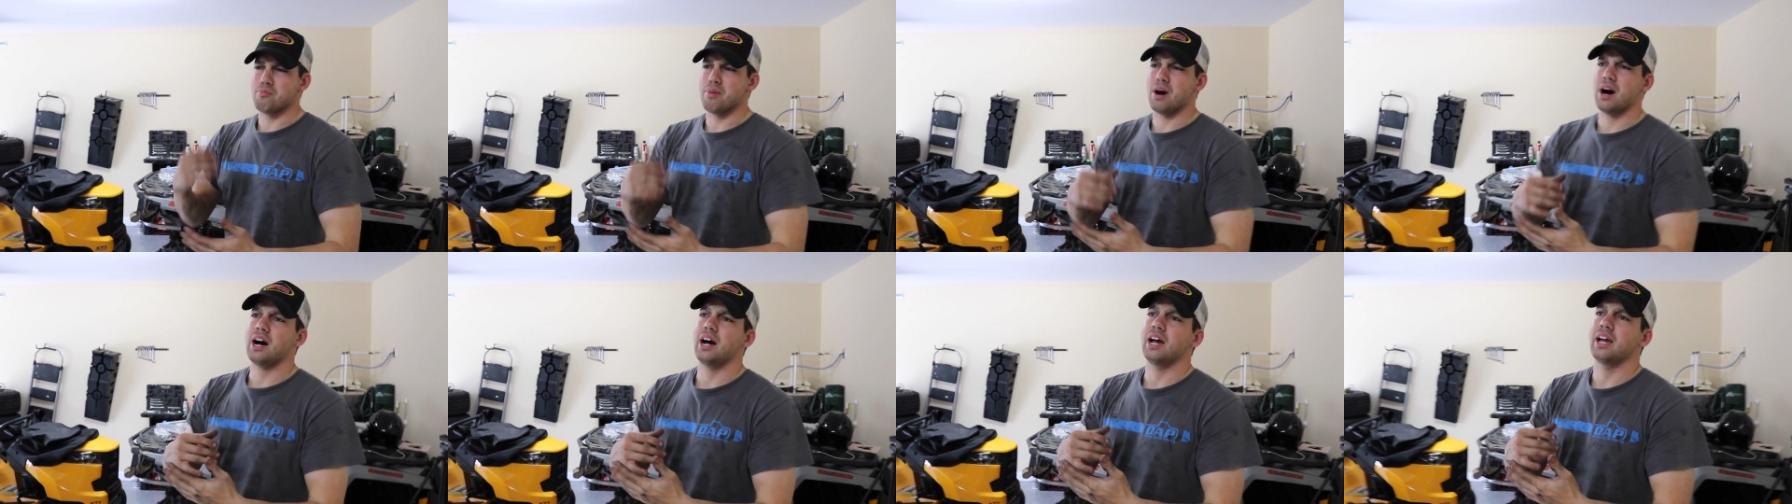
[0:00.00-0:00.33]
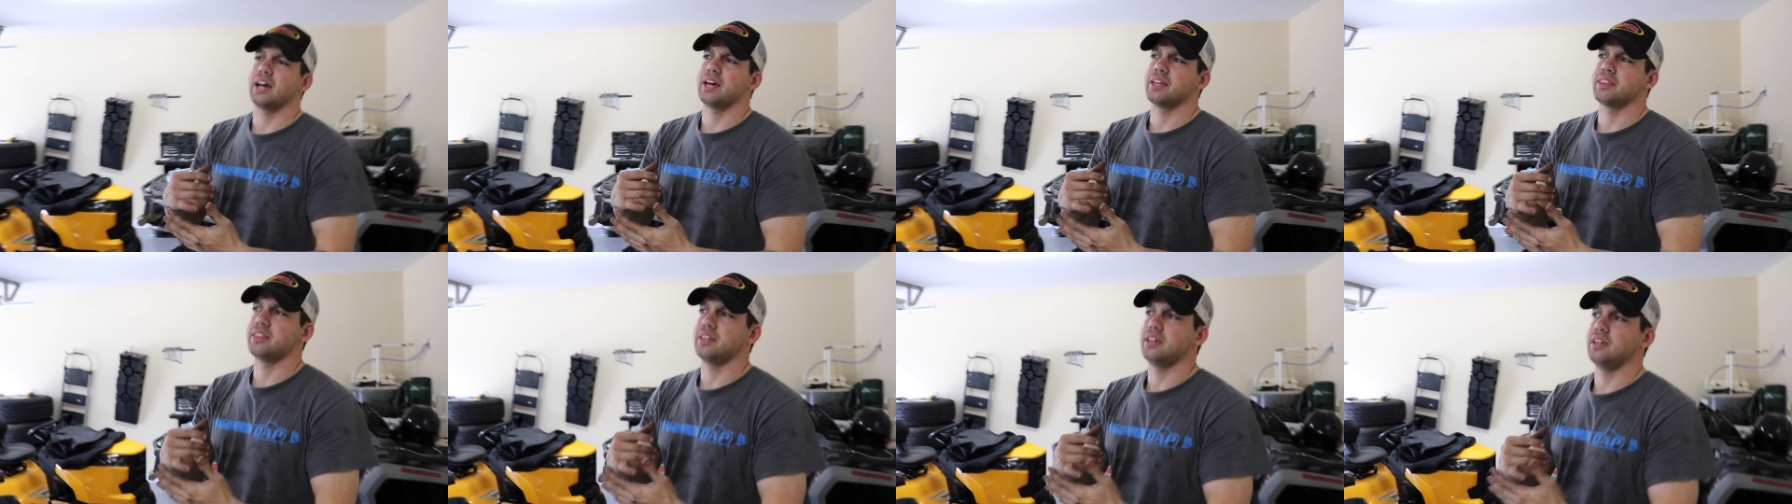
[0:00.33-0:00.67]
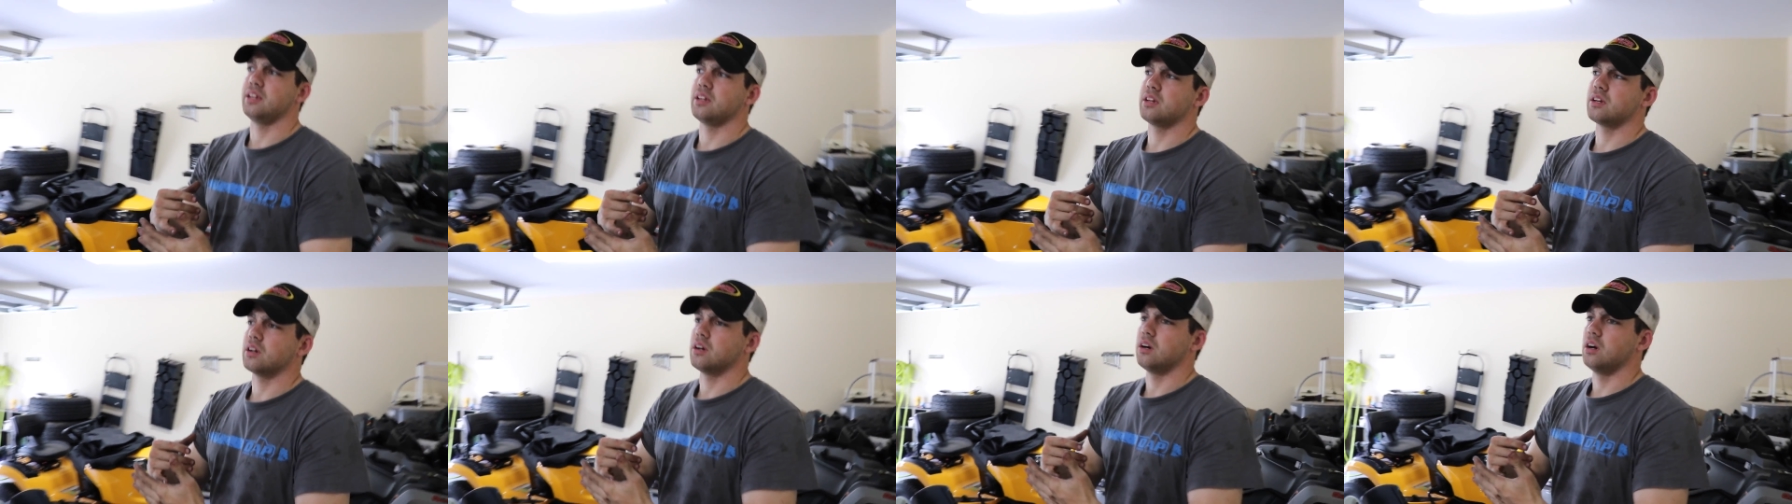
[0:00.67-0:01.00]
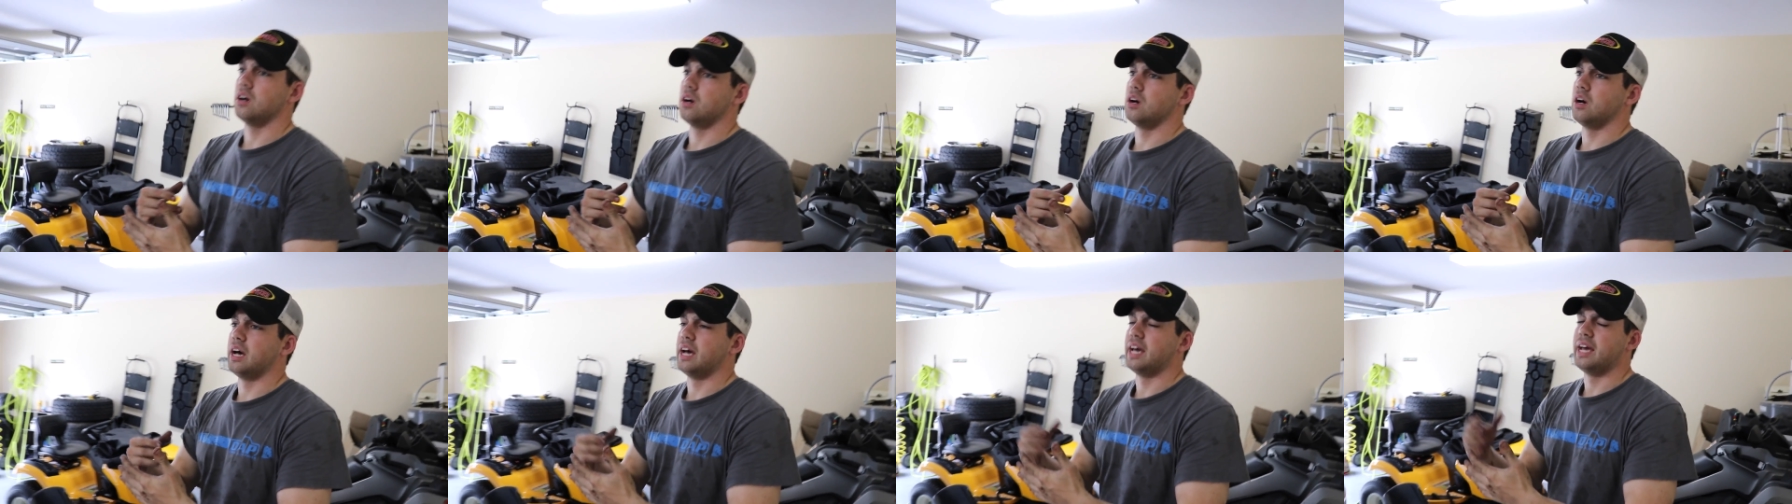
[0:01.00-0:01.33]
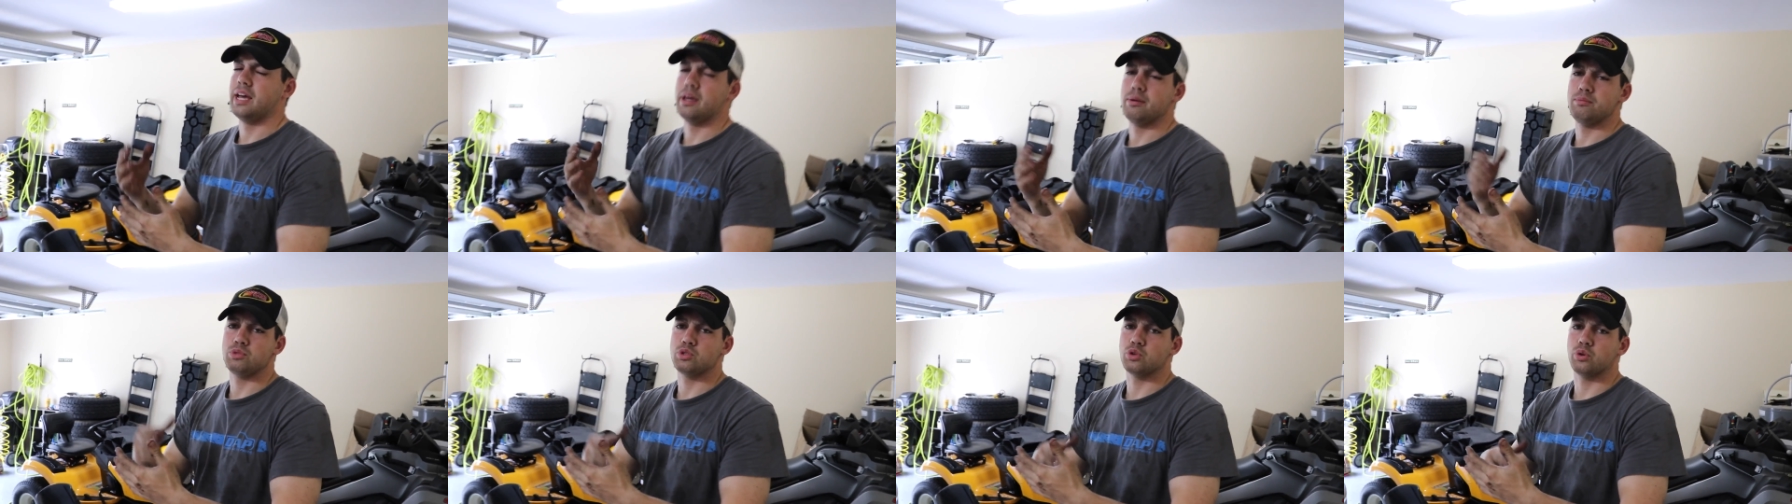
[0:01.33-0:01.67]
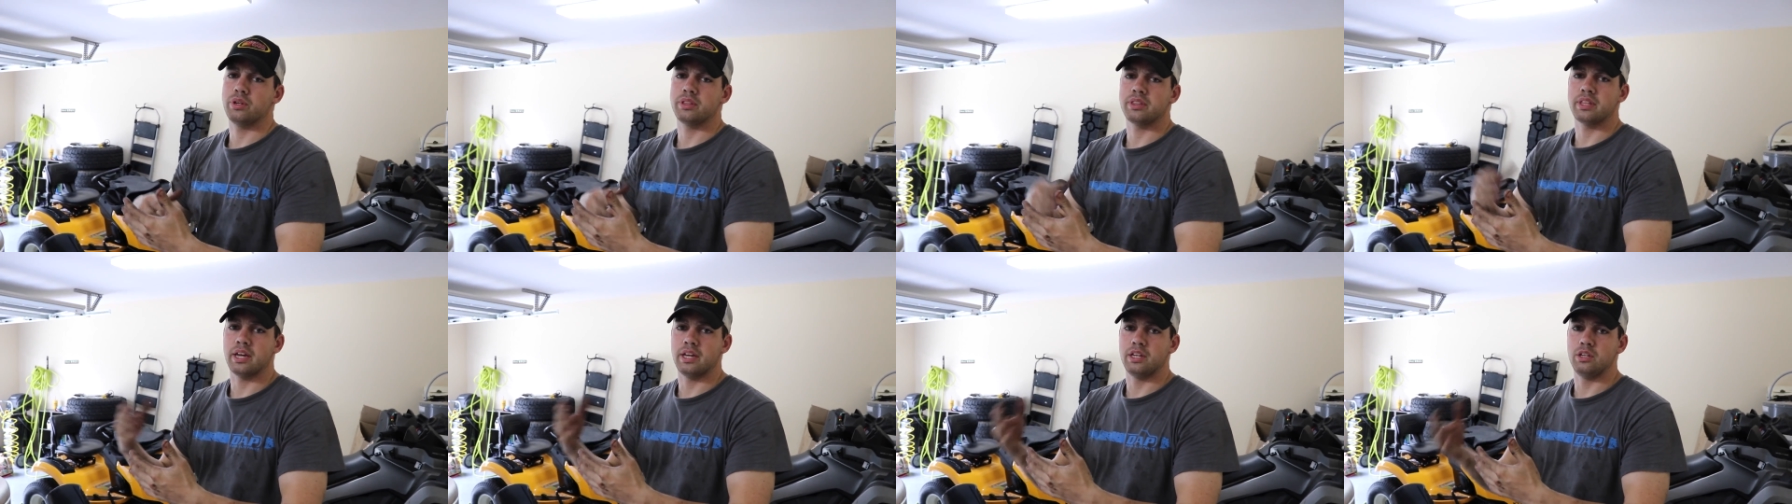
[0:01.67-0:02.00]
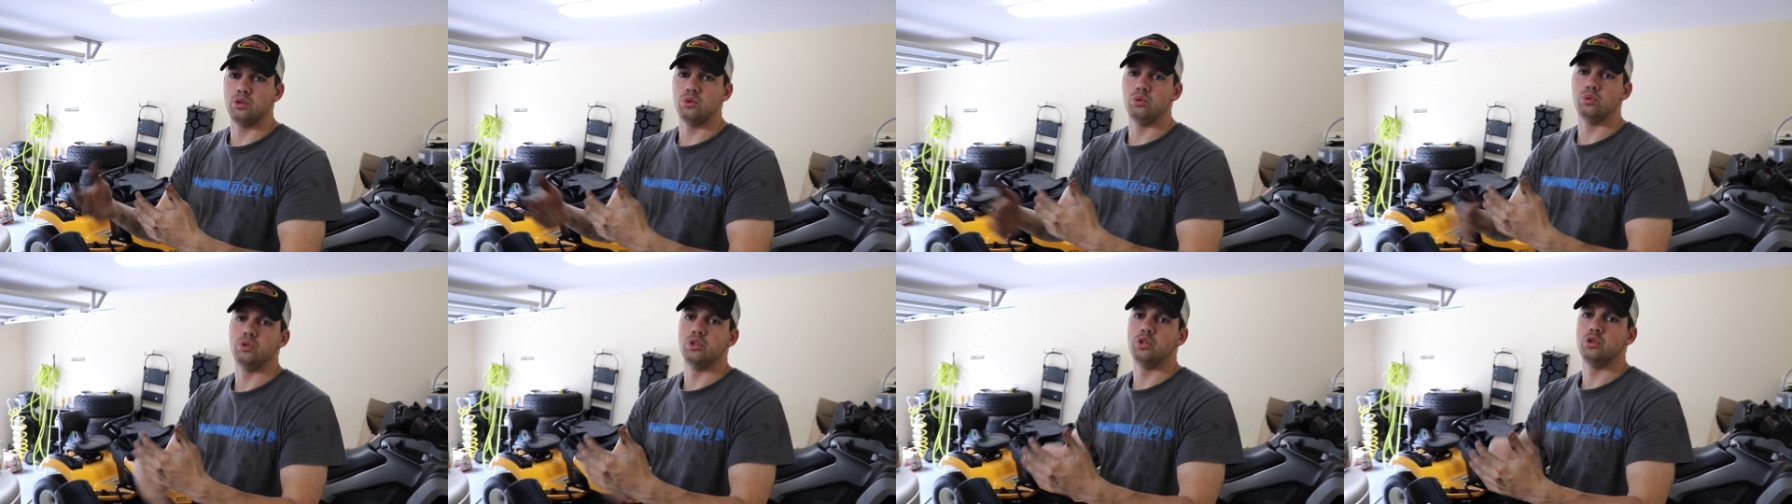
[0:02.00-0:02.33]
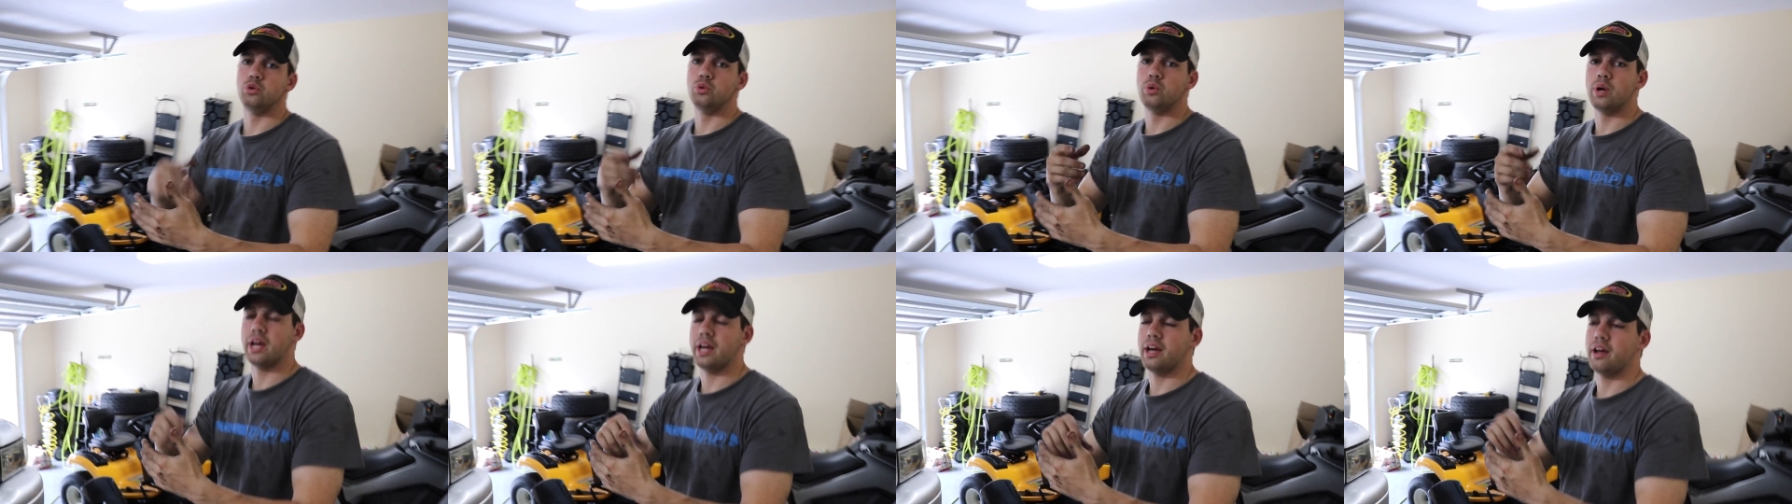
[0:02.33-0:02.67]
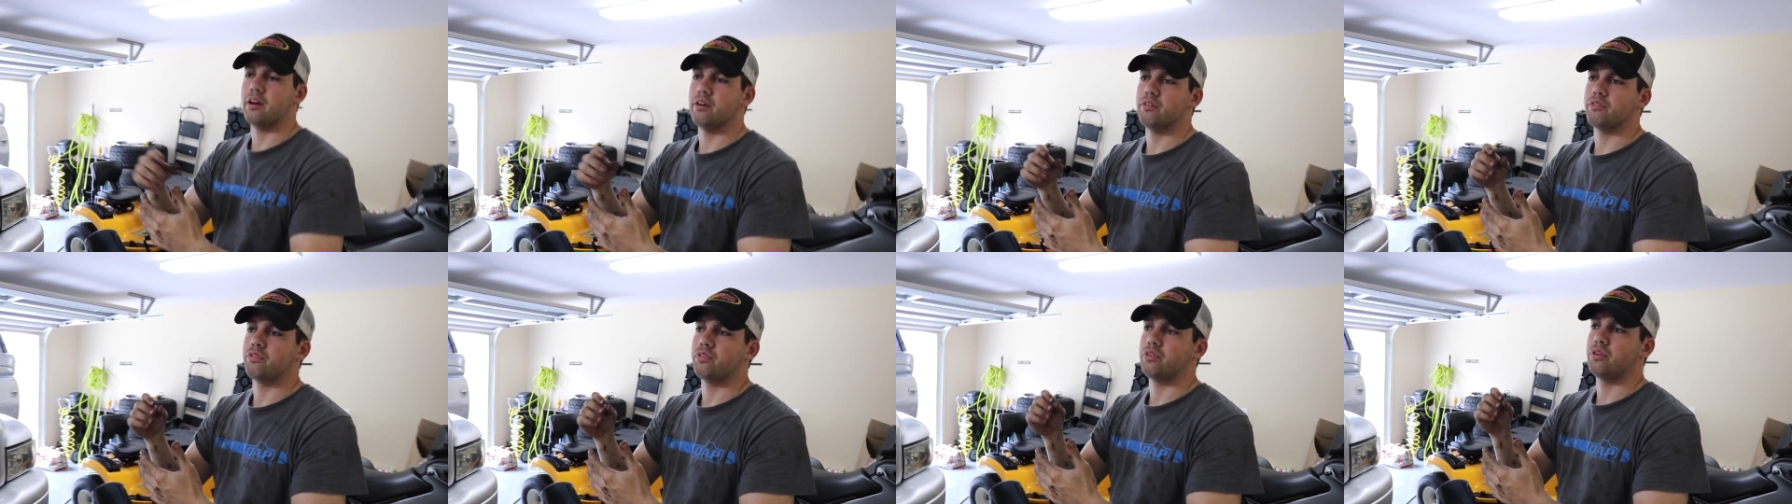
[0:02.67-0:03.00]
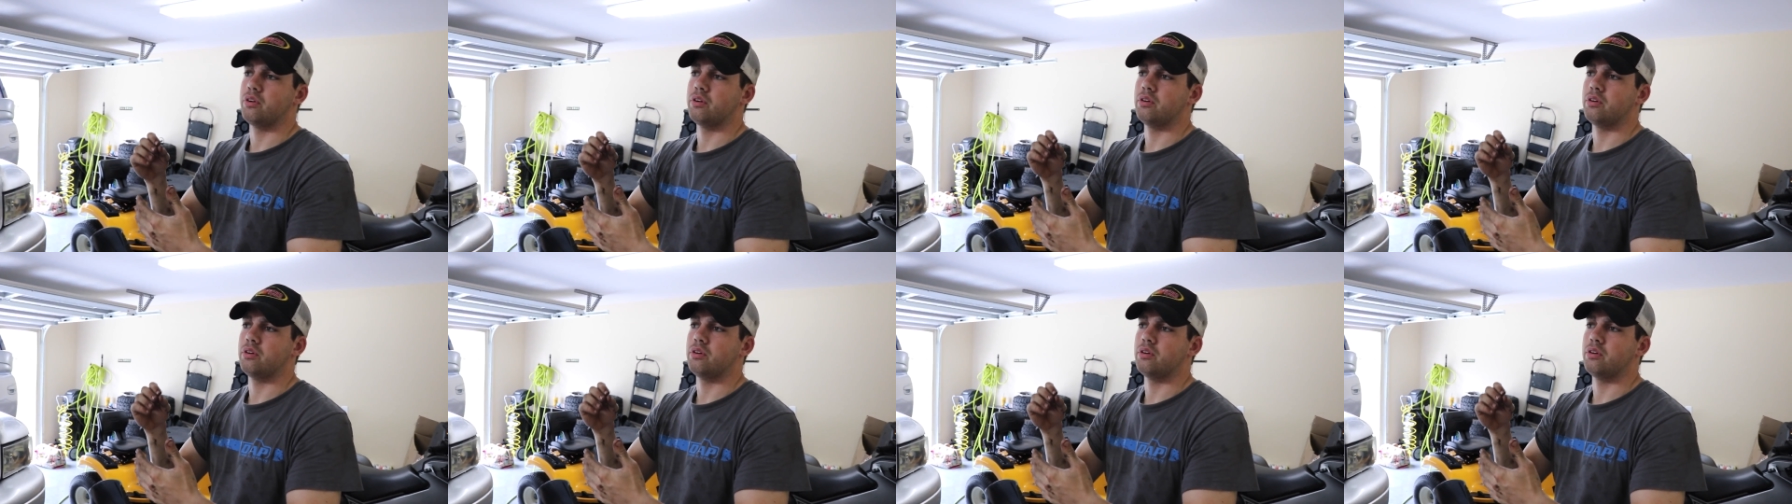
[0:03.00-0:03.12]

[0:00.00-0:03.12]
buy, I think, uh, a hem joint that you do have